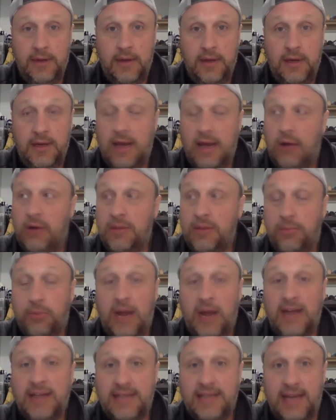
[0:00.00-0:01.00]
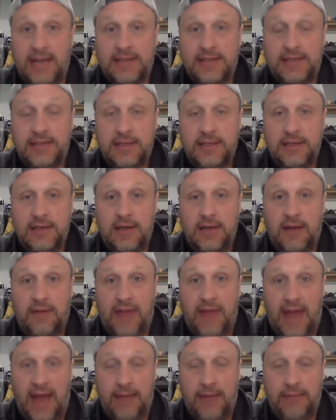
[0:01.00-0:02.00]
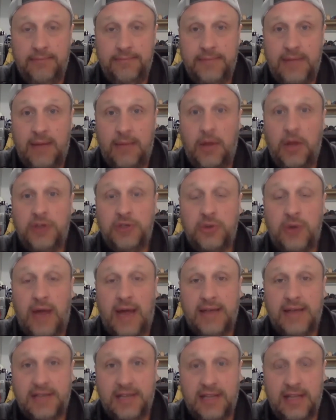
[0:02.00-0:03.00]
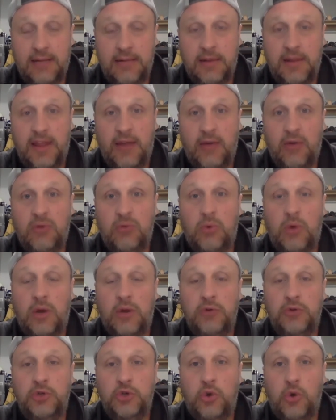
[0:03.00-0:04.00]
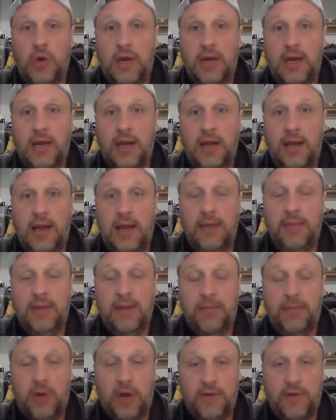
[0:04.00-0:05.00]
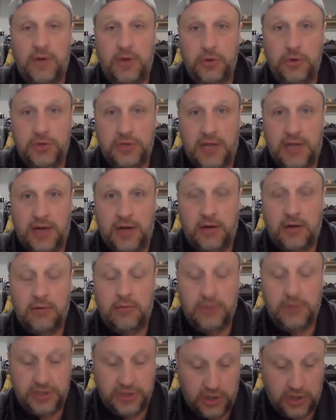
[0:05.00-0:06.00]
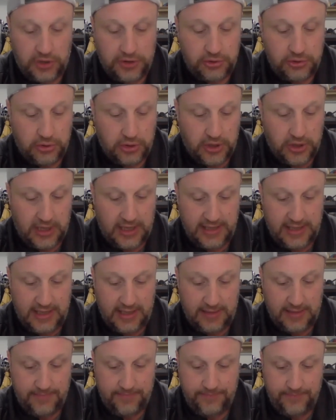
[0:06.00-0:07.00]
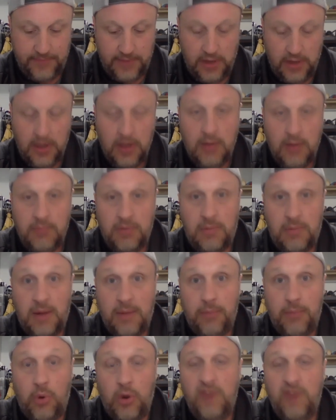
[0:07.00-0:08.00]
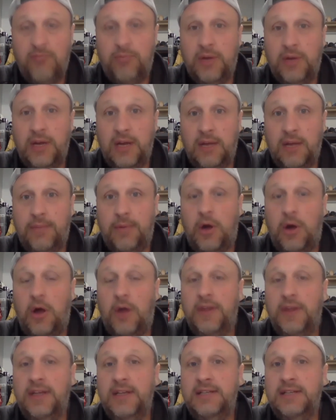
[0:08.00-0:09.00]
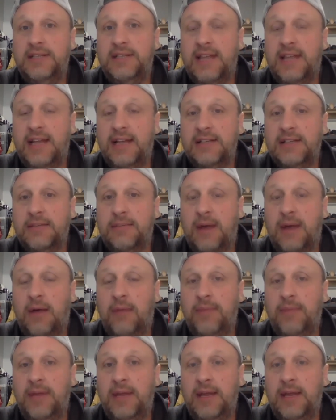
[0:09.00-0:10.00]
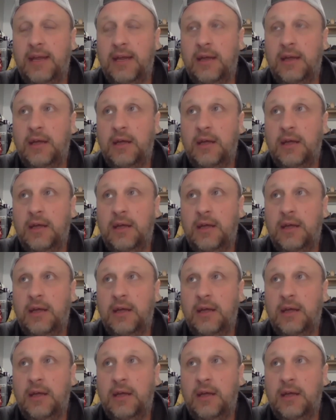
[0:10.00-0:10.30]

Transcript: Now, in the process of that, I'm also asking them if they would want to join and be a part of a newsletter, which is also a good idea. But my point of bringing up all these things about being